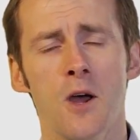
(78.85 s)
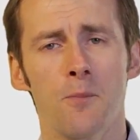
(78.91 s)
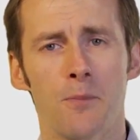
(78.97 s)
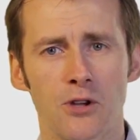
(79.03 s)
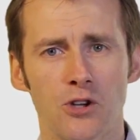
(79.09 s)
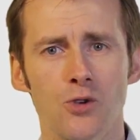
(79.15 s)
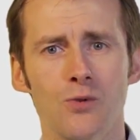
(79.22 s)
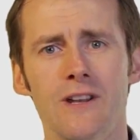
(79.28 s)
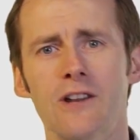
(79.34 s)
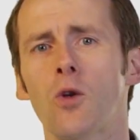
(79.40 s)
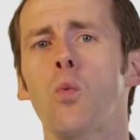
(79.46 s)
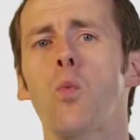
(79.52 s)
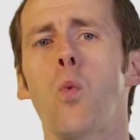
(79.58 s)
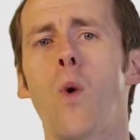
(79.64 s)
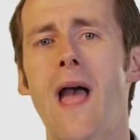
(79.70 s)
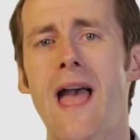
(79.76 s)
but you need
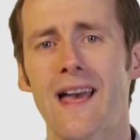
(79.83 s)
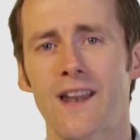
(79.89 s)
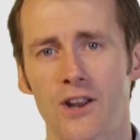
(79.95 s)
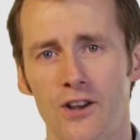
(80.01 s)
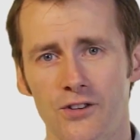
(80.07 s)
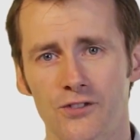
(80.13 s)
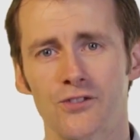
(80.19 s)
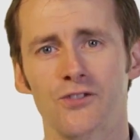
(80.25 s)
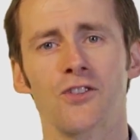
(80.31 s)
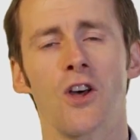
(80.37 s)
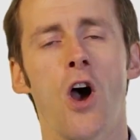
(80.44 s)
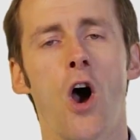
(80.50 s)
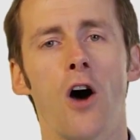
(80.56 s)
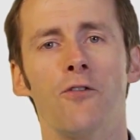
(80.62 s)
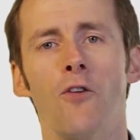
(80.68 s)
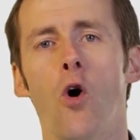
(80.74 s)
awareness
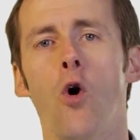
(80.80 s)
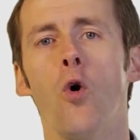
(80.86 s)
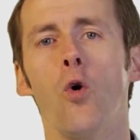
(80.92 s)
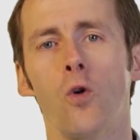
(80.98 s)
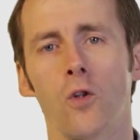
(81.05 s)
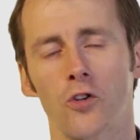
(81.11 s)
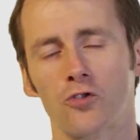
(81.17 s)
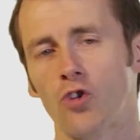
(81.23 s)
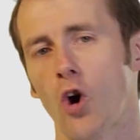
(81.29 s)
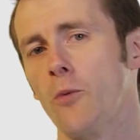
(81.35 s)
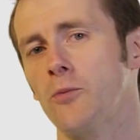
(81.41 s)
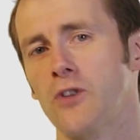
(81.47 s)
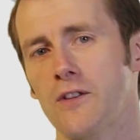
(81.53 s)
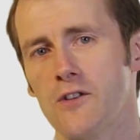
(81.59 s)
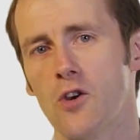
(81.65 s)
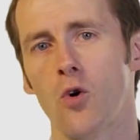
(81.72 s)
of all the
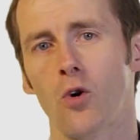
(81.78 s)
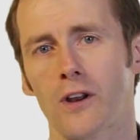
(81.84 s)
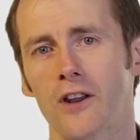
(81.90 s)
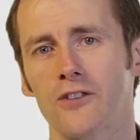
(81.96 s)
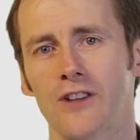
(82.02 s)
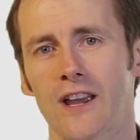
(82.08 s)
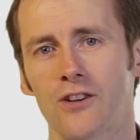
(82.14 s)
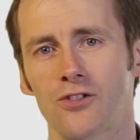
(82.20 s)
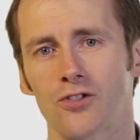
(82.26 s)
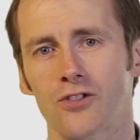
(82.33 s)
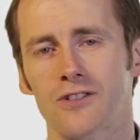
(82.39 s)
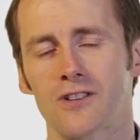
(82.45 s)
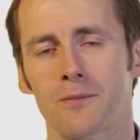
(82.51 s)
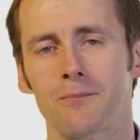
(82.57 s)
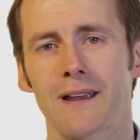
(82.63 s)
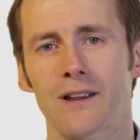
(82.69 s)
jobs in the organisation
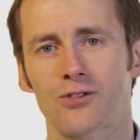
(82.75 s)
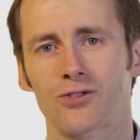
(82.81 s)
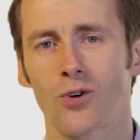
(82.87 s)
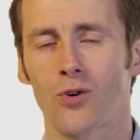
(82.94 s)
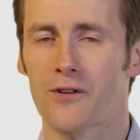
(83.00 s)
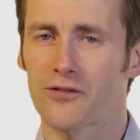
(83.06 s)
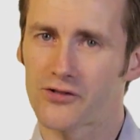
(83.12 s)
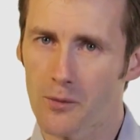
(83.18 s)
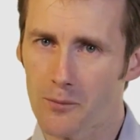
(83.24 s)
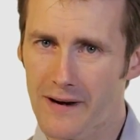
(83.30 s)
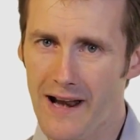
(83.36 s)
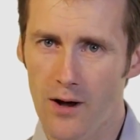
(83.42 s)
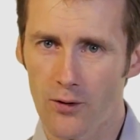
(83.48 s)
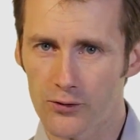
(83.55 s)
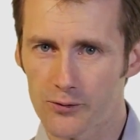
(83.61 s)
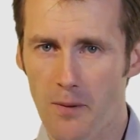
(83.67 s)
to make sure if someone
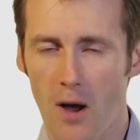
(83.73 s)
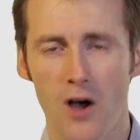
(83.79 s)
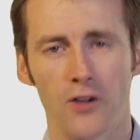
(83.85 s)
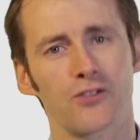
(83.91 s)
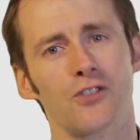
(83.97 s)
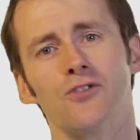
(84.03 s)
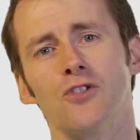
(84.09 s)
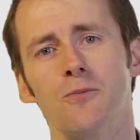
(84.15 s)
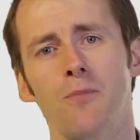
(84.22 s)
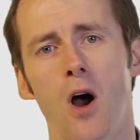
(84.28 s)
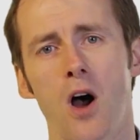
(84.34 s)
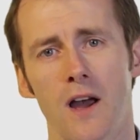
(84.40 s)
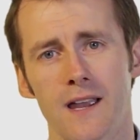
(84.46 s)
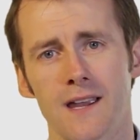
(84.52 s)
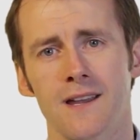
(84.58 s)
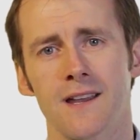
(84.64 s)
else passes you
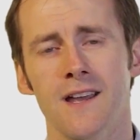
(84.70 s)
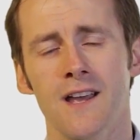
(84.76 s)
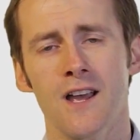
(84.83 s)
by,